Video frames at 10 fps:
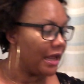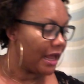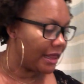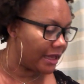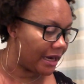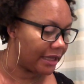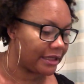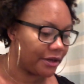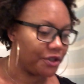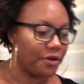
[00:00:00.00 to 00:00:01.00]
And then
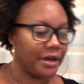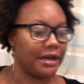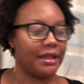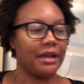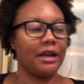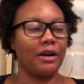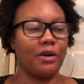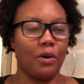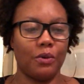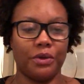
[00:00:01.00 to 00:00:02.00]
next I'll show you another
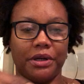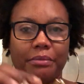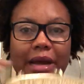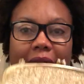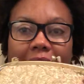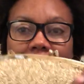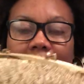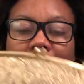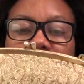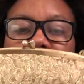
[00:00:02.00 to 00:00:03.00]
golden bag.
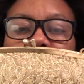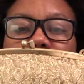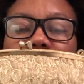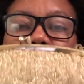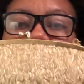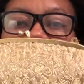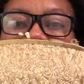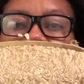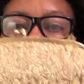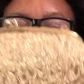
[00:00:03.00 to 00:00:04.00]
It is right
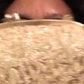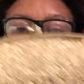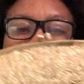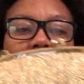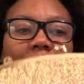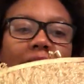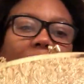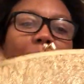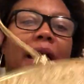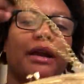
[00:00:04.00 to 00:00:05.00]
here.
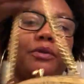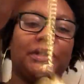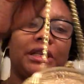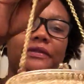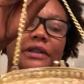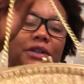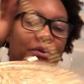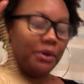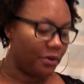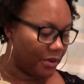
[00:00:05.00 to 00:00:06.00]
This bag was gifted to
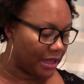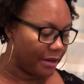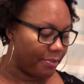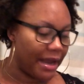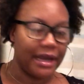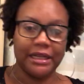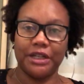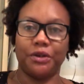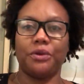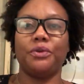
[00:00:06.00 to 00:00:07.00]
me. Oh, that bag I
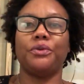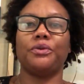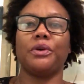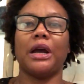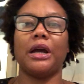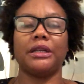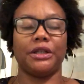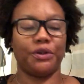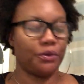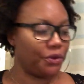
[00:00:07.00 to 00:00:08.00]
just
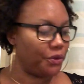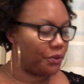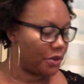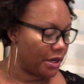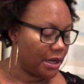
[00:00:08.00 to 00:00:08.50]
showed you